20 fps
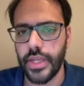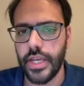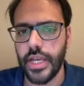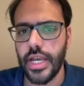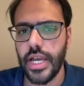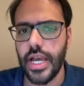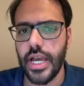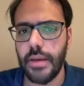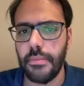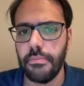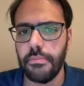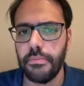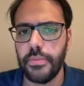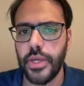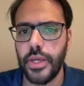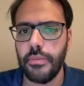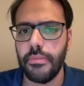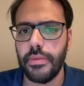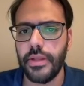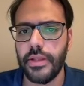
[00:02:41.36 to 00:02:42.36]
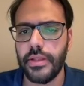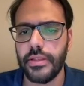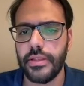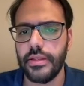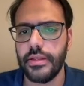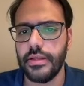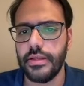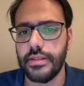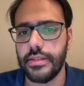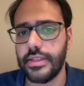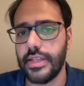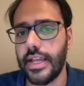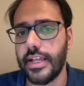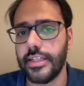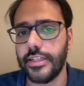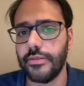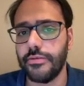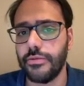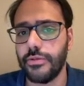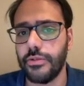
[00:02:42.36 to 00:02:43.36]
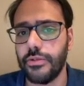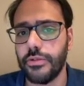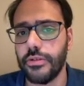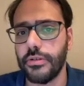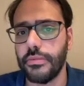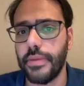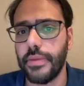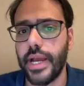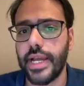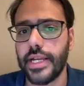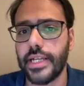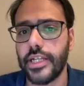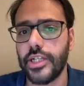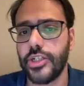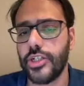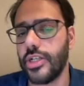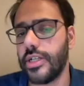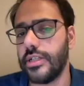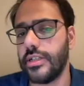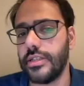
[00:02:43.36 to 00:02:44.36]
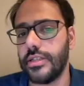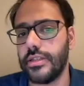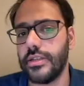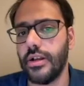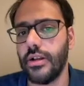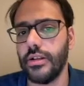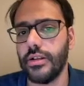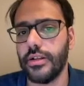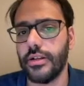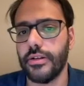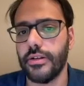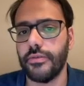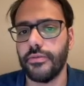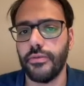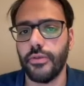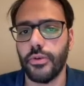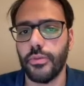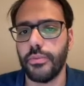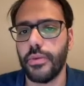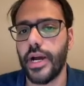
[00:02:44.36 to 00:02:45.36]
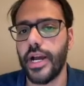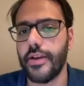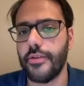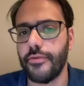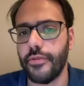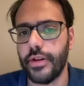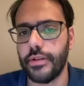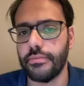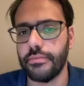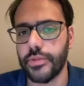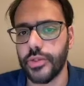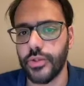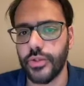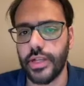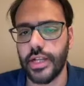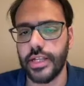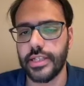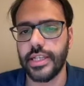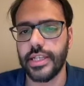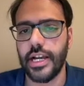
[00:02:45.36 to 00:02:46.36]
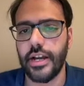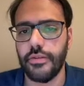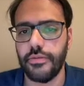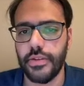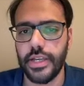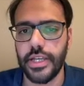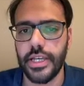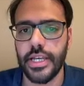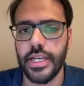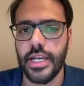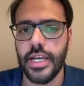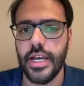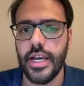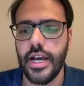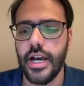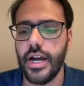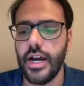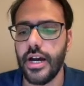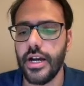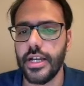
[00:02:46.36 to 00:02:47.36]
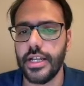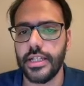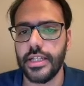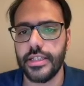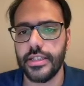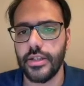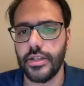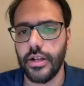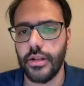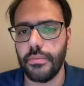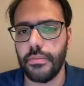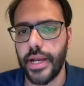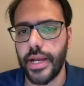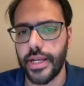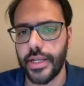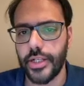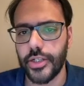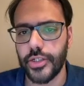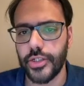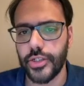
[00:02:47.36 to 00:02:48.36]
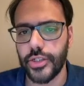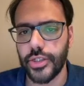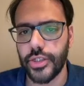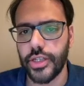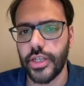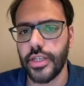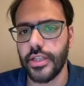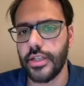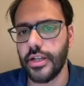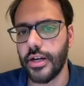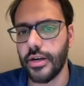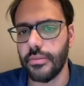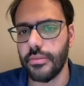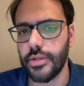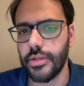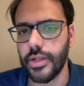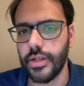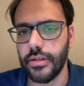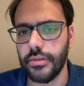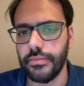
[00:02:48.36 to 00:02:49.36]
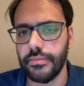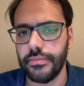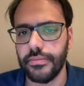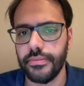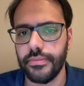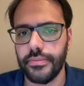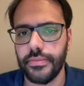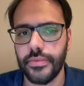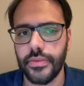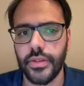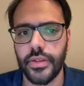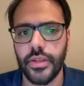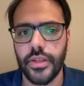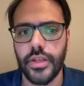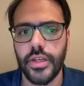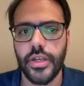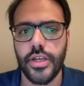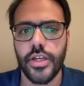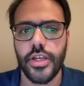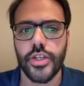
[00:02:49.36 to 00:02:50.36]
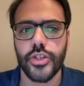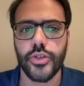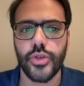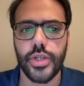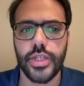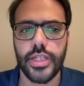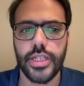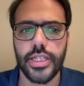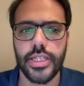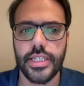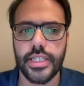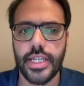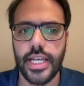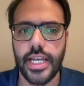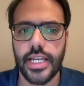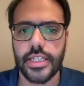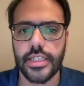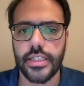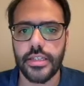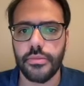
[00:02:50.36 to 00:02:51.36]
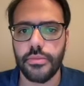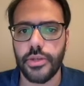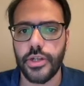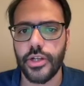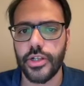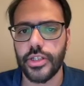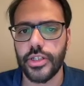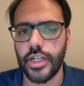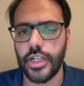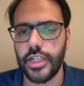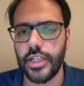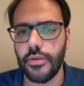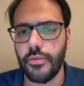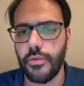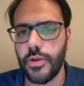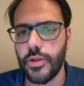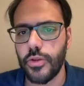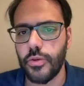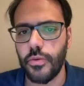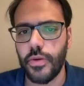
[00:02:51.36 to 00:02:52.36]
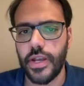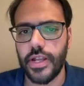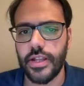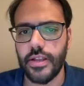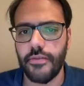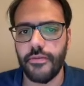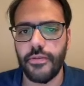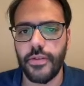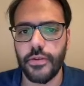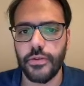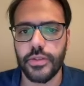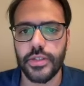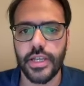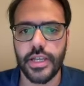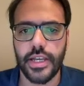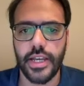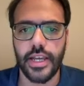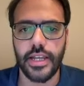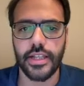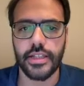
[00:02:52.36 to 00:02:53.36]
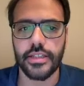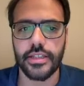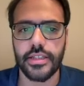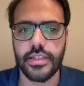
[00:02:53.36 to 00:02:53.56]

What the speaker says: And pip stands for package installer for Python. So that's how we install packages in terminal. So in this case, because I didn't want to wait a few seconds,